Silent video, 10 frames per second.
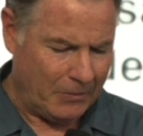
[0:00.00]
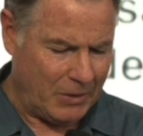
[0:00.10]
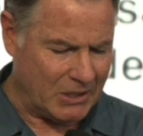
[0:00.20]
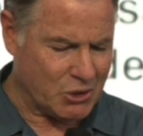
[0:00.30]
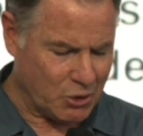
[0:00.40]

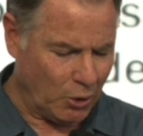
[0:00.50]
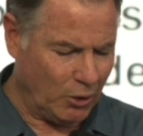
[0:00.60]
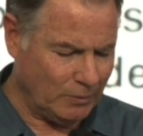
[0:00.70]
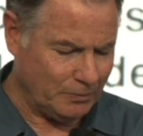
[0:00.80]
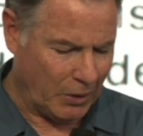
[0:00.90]
Then
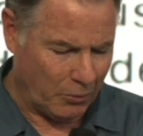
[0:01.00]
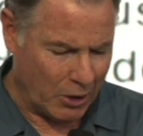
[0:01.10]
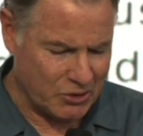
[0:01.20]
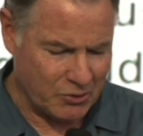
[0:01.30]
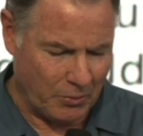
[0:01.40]
Saul
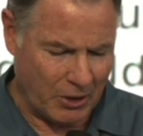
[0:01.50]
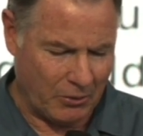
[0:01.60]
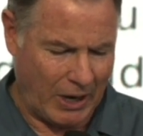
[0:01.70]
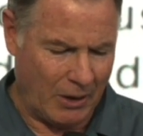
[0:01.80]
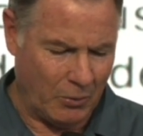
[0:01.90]
arose from the
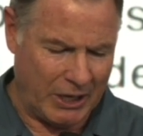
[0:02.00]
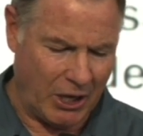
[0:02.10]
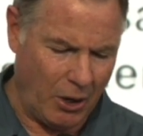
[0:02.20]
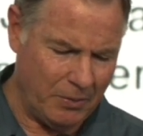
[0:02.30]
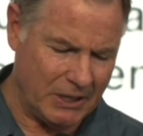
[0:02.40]
ground. When he
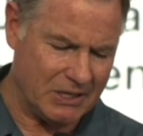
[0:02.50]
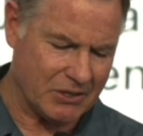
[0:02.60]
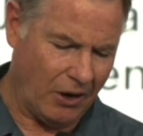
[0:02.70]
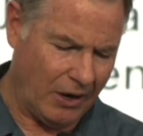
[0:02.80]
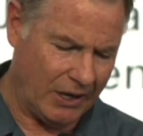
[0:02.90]
opened his
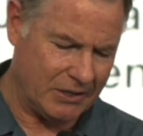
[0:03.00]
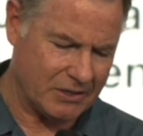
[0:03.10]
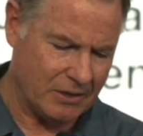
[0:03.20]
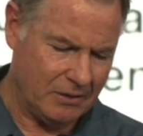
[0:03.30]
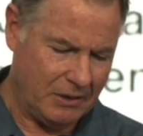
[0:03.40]

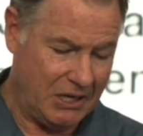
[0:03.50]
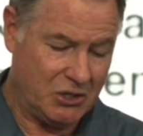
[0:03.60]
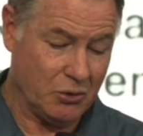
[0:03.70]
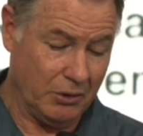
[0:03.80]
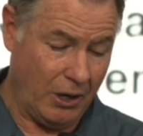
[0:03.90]
eyes, he
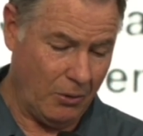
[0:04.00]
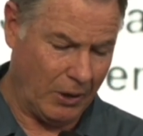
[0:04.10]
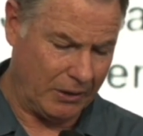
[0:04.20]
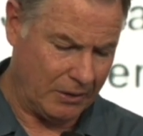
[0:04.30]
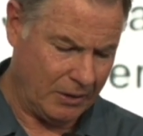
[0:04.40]
saw no
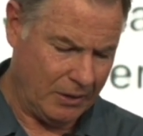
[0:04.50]
one.